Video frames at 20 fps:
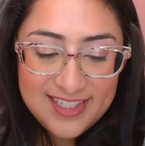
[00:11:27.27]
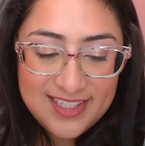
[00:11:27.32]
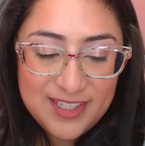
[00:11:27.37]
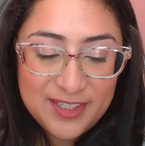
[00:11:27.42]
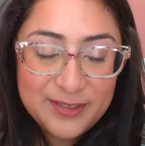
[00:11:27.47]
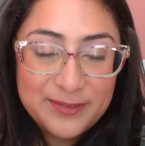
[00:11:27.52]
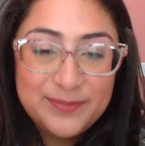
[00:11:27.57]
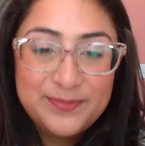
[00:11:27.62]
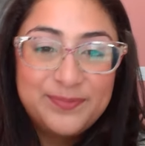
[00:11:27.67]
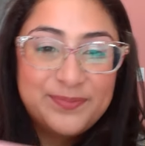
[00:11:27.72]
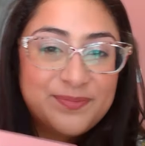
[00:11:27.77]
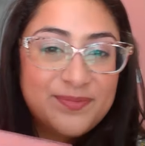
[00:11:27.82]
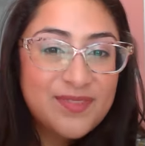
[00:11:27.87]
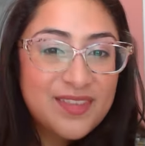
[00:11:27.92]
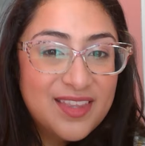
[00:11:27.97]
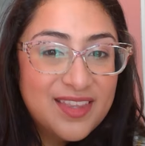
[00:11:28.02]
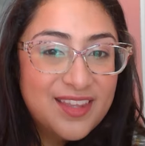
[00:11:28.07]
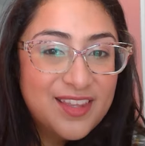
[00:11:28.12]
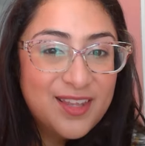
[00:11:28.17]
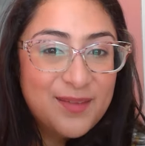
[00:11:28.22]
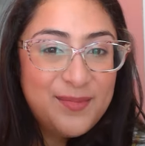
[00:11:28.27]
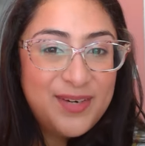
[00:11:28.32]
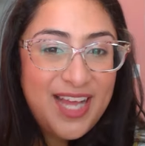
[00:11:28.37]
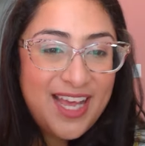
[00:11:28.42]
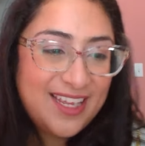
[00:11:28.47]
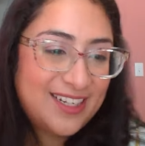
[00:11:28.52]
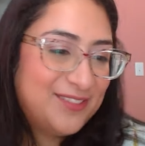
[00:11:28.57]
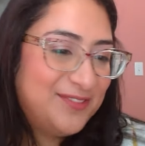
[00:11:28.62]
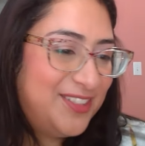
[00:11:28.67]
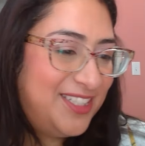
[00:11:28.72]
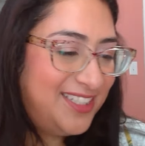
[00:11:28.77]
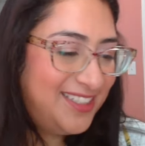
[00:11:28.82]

So, number 9.